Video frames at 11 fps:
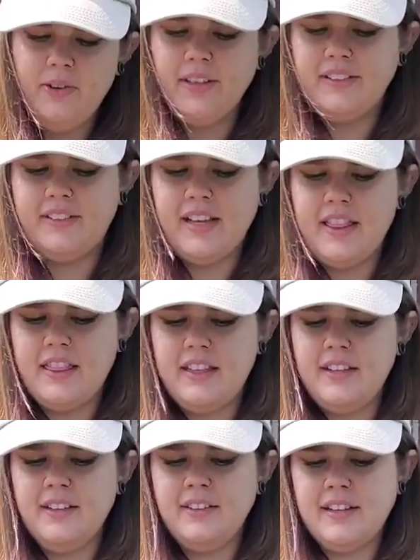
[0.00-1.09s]
you can set
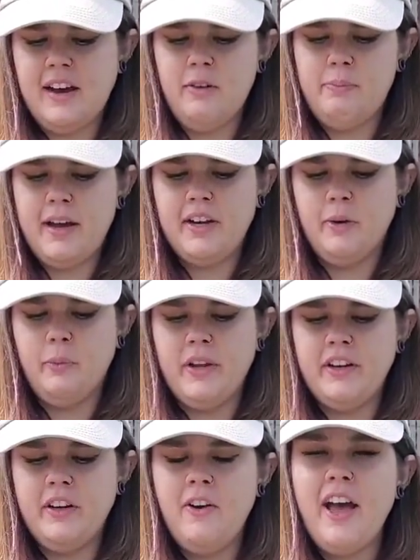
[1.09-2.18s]
these out by your
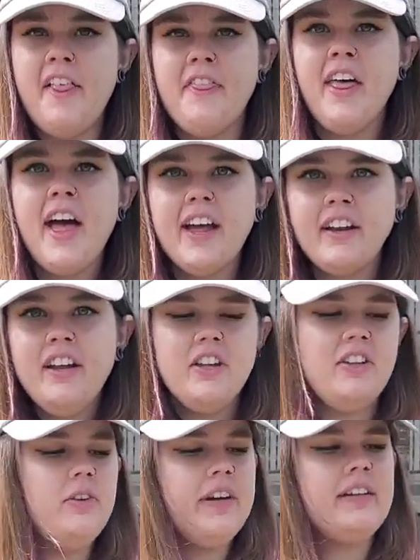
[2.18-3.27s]
window, and then
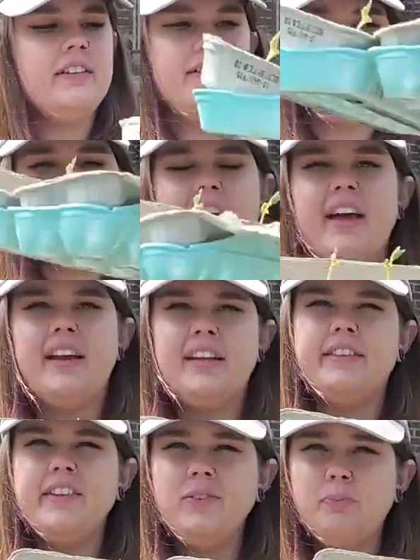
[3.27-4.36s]
you can decide at
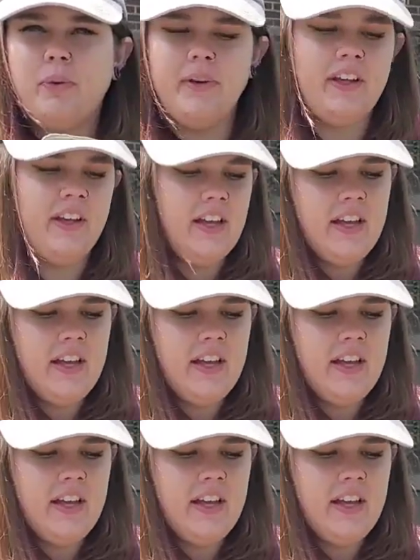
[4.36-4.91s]
this point